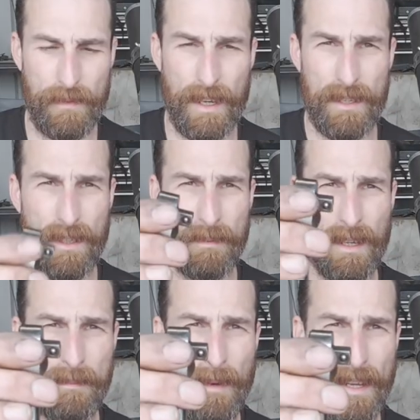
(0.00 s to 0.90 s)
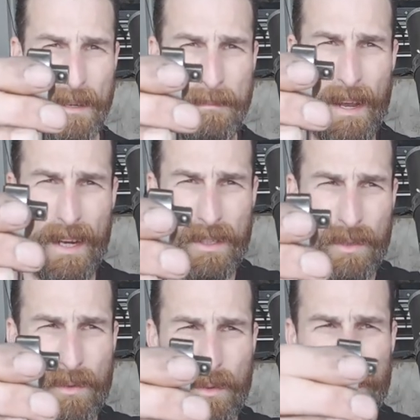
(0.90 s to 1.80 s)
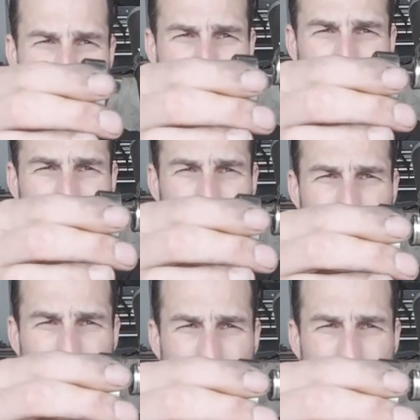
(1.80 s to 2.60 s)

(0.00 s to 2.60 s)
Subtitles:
fit because I'm going to make a Mac Tools with a snap-on